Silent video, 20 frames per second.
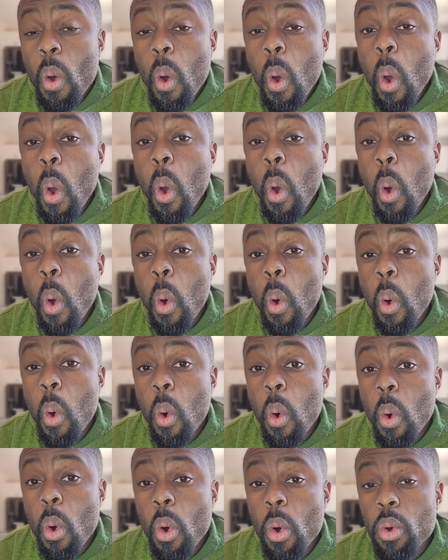
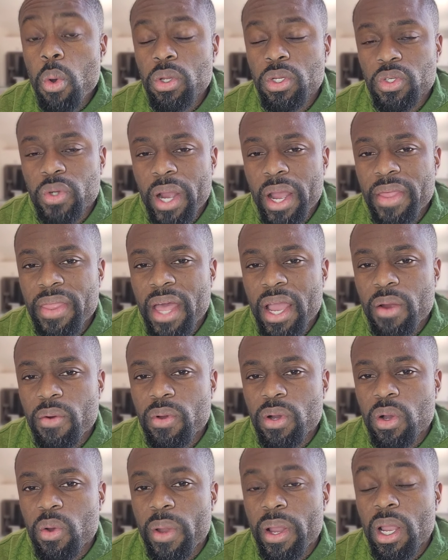Ooh, try that
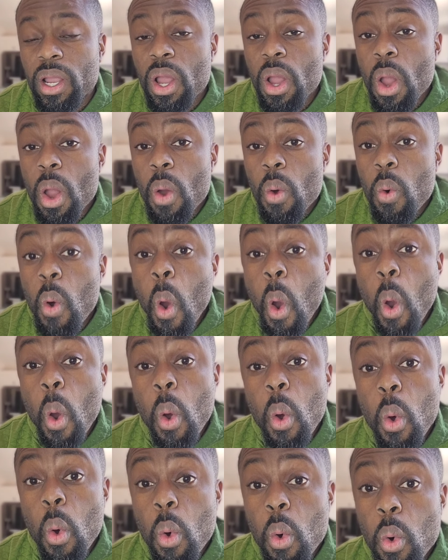real quick.
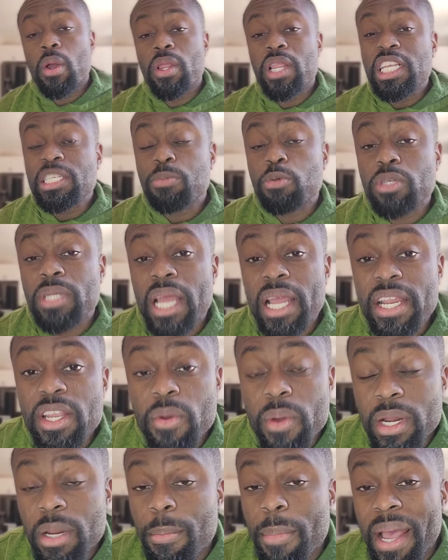Ooh. Or let's pretend
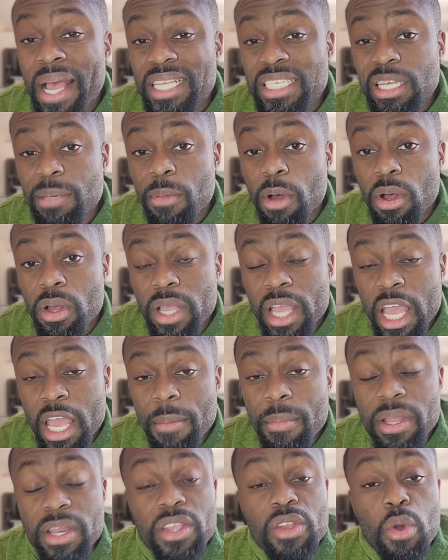you're at a basketball
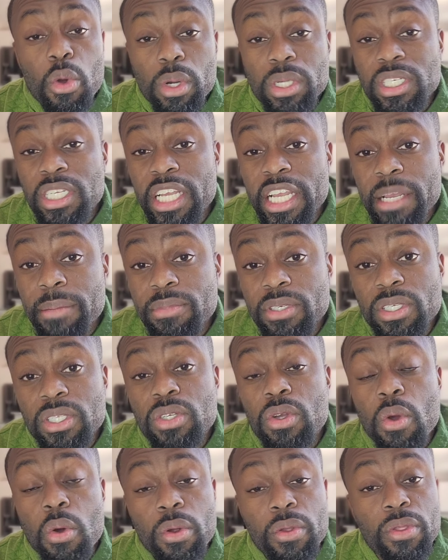game and your team
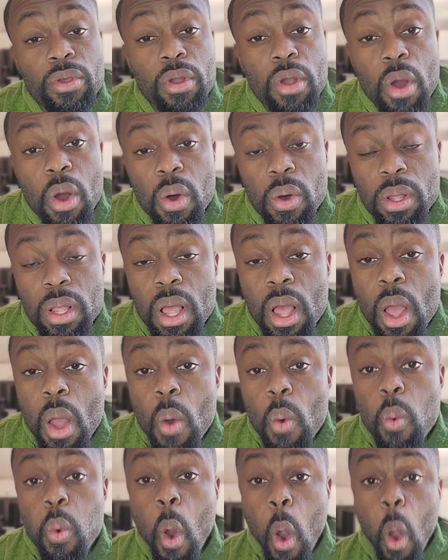just scored the goal.
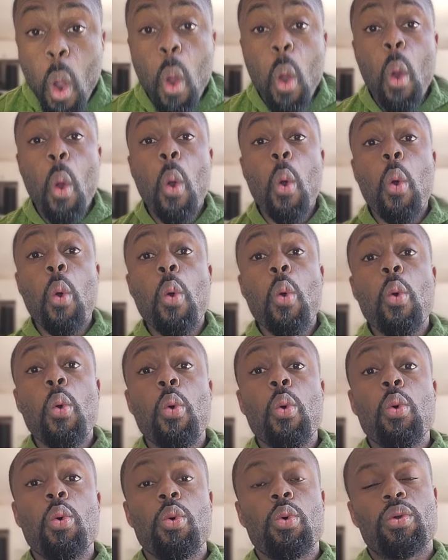
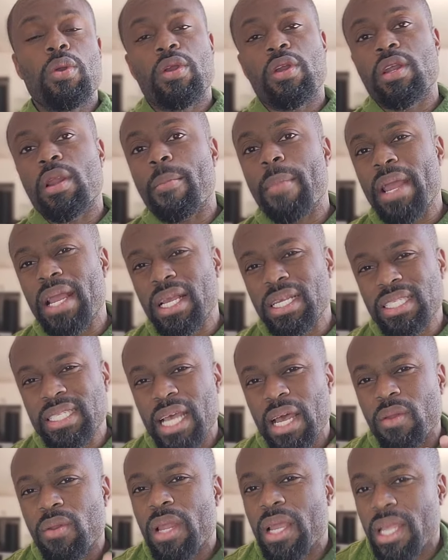Woo! You're gonna make a
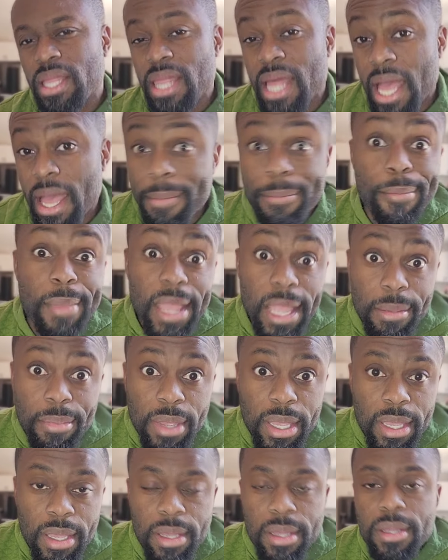sound like that,
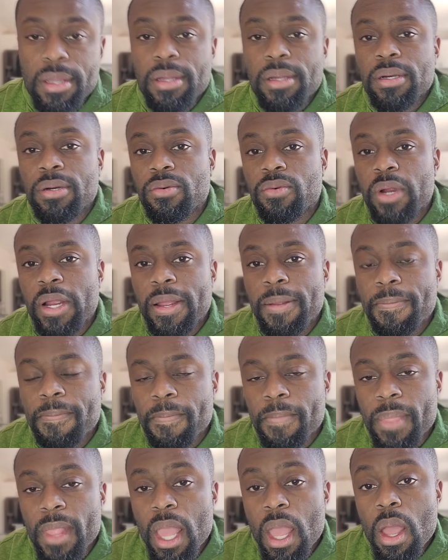maybe, all right?
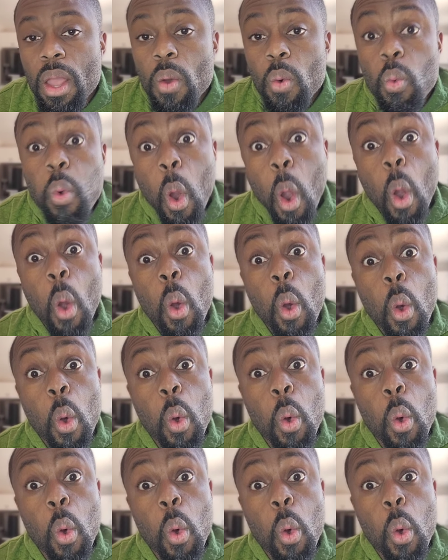Woo!